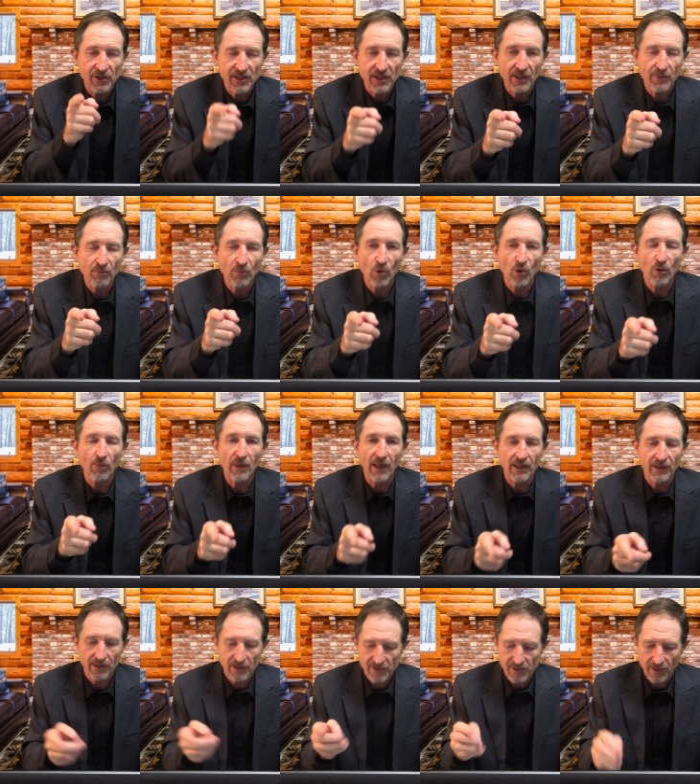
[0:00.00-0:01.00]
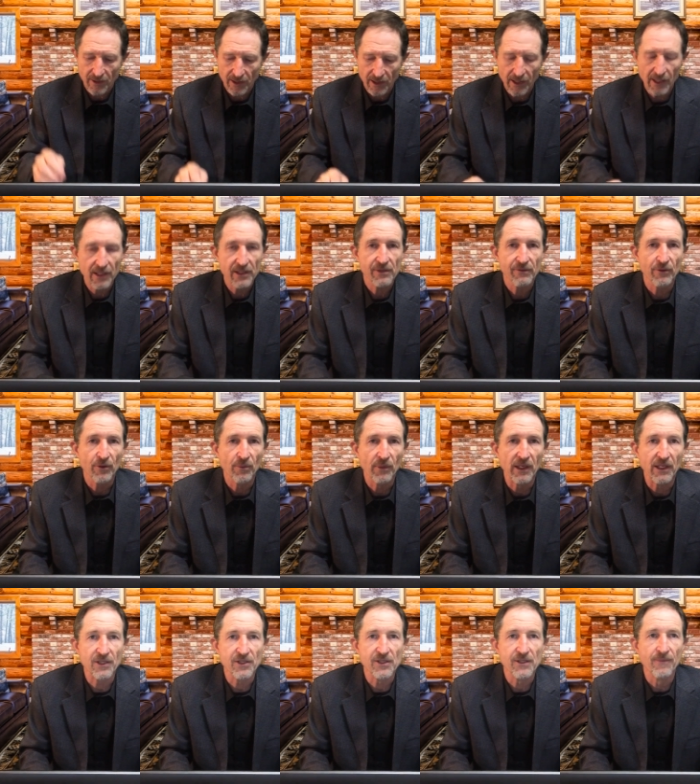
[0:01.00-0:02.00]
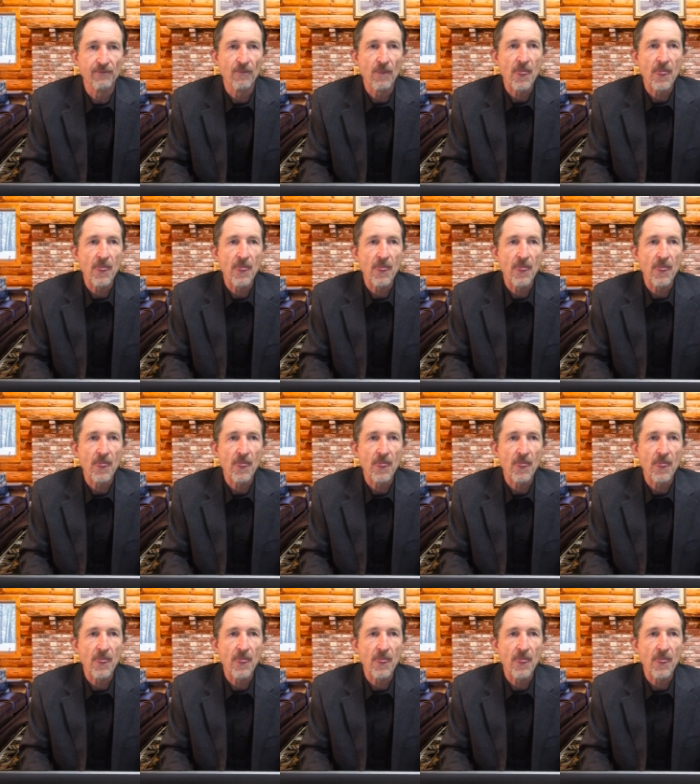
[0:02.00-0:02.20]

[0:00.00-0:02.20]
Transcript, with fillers: to see more about this in the next few minutes.